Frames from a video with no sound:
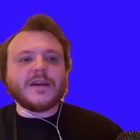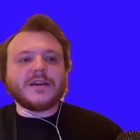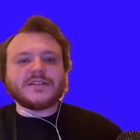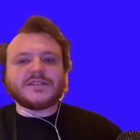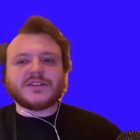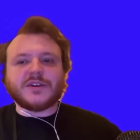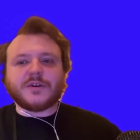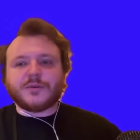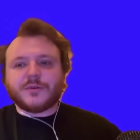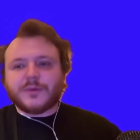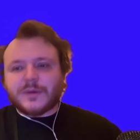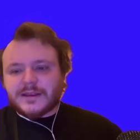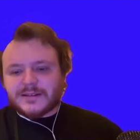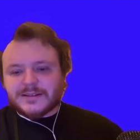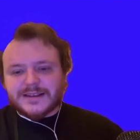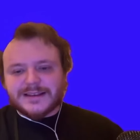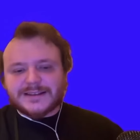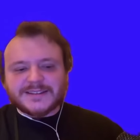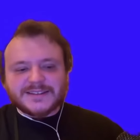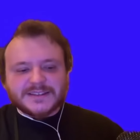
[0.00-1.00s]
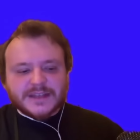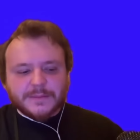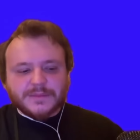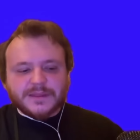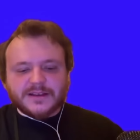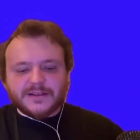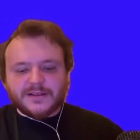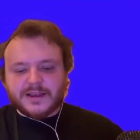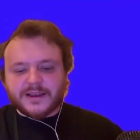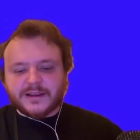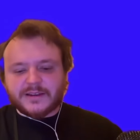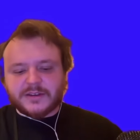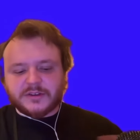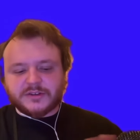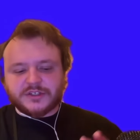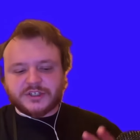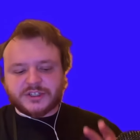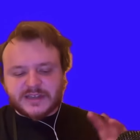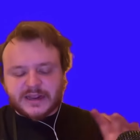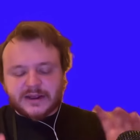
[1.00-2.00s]
So it's something like
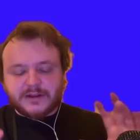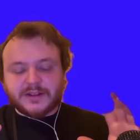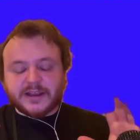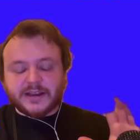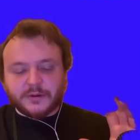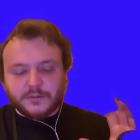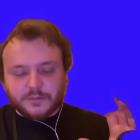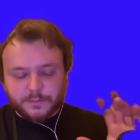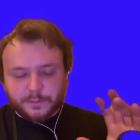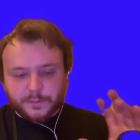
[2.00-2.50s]
just how like